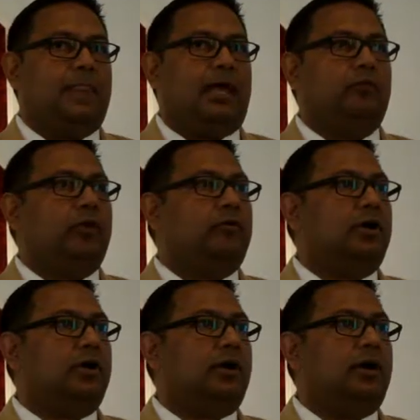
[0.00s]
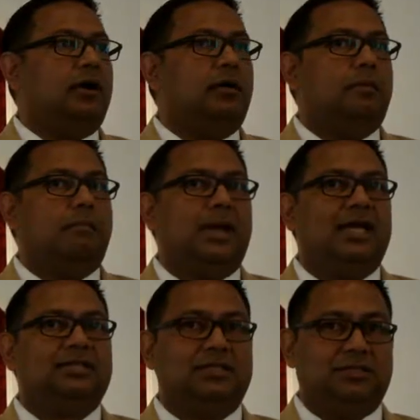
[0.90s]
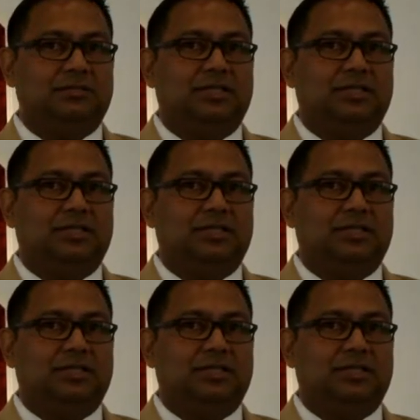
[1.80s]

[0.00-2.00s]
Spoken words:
And we were made to do